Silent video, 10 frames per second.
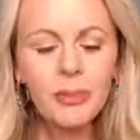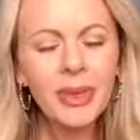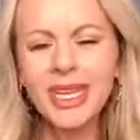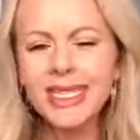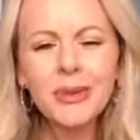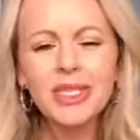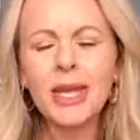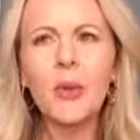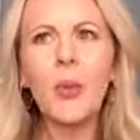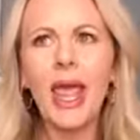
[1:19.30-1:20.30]
because I was
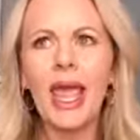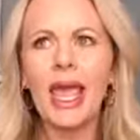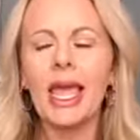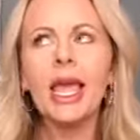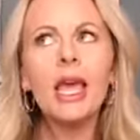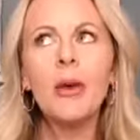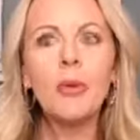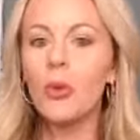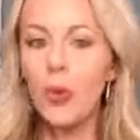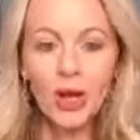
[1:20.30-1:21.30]
like, wait,
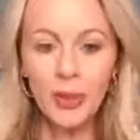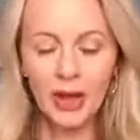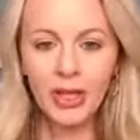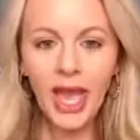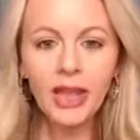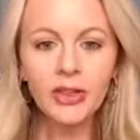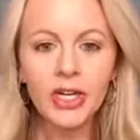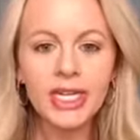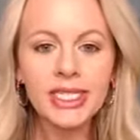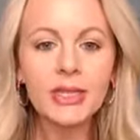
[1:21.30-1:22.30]
but what about
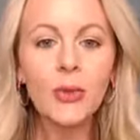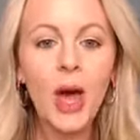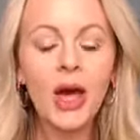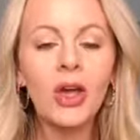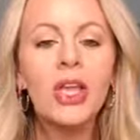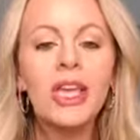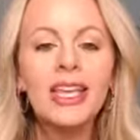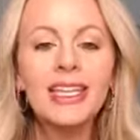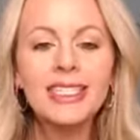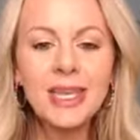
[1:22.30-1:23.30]
calories? Well,
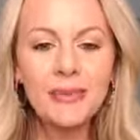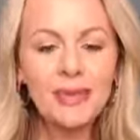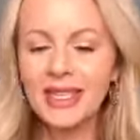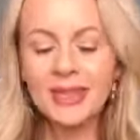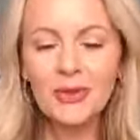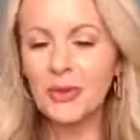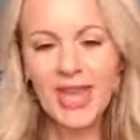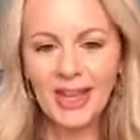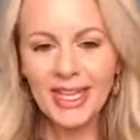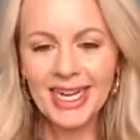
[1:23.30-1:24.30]

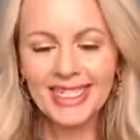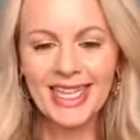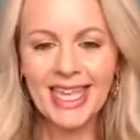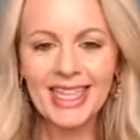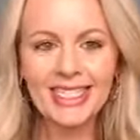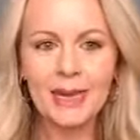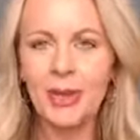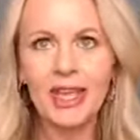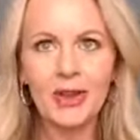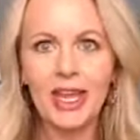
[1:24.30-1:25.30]
now that I say this, I'm
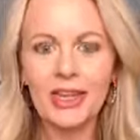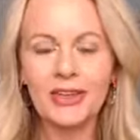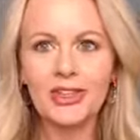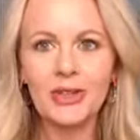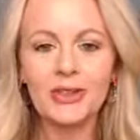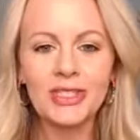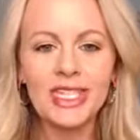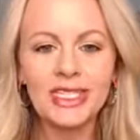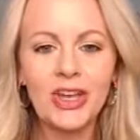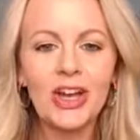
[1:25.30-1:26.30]
like, okay, you're a total
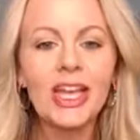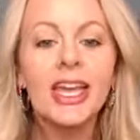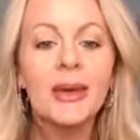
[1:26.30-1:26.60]
ding dong.